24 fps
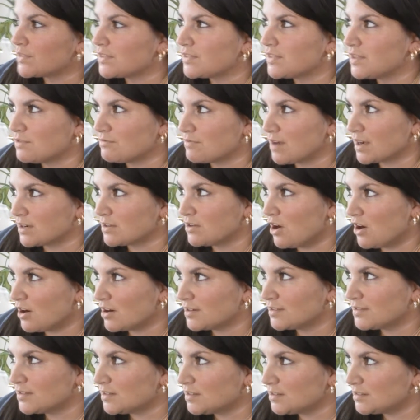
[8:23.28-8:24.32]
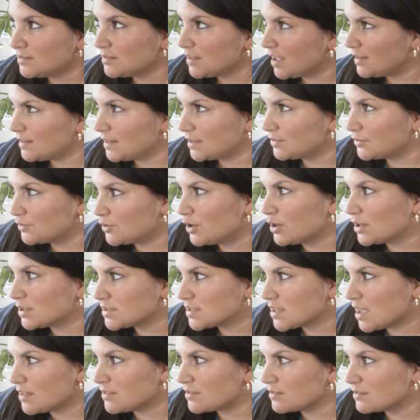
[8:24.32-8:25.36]
the red cardinal, and then of course
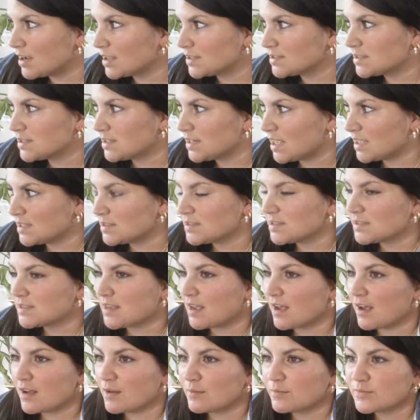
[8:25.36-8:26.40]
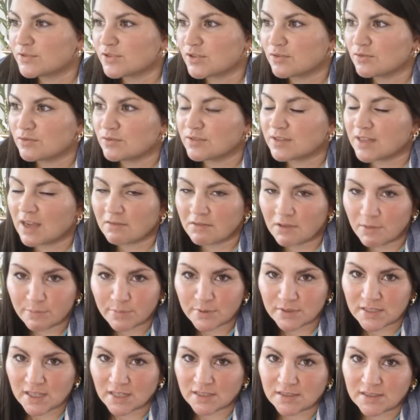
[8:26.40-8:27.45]
other odds and ends. So that
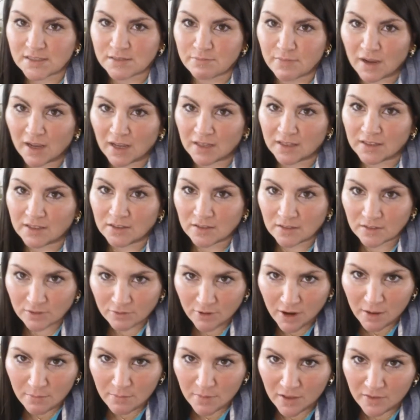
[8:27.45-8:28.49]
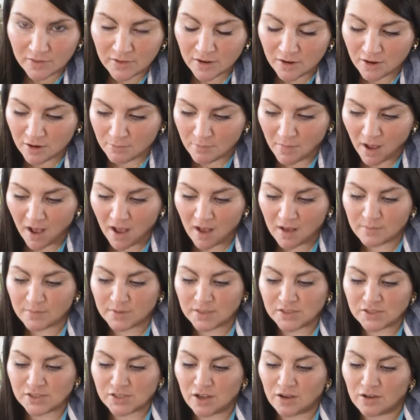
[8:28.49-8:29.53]
represents my grandmother, her mom,
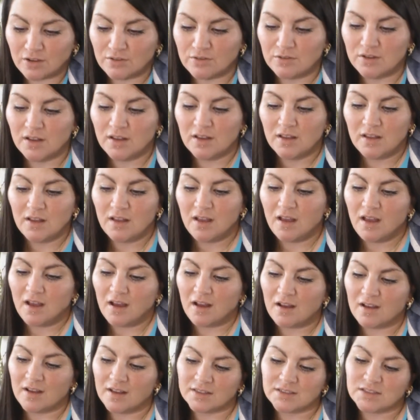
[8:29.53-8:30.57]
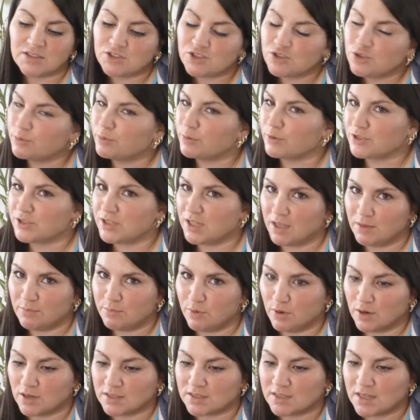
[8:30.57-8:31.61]
so it's super
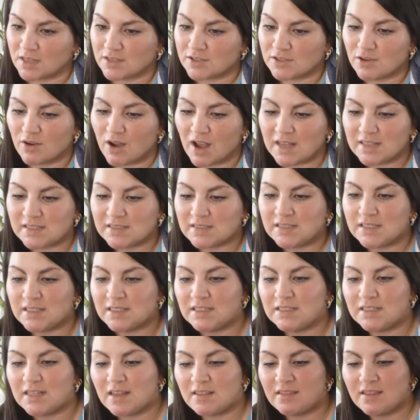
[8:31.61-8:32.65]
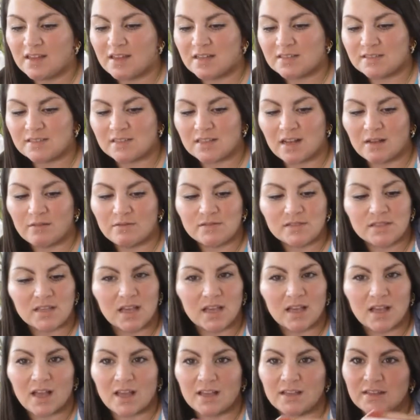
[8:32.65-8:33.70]
important to us. So I seen this and I was
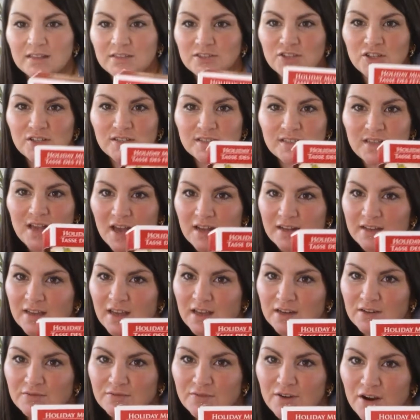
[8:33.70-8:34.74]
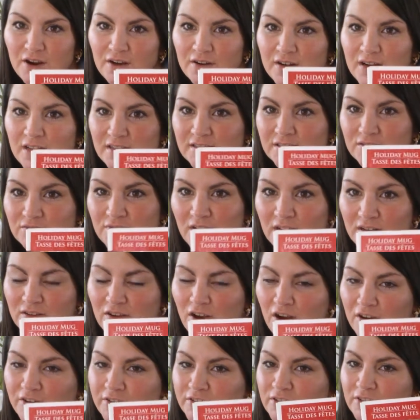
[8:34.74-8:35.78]
like, I just got to get it for her. It has the red
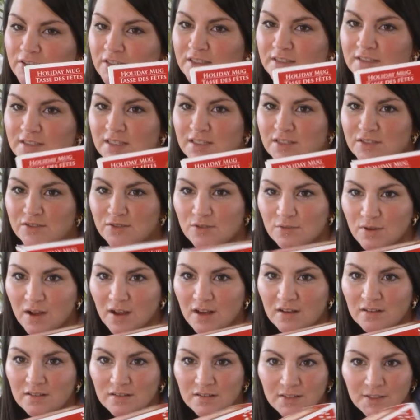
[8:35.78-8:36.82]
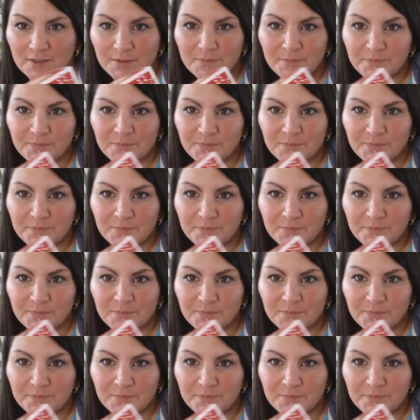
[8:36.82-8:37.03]
cardinal, it says Noel.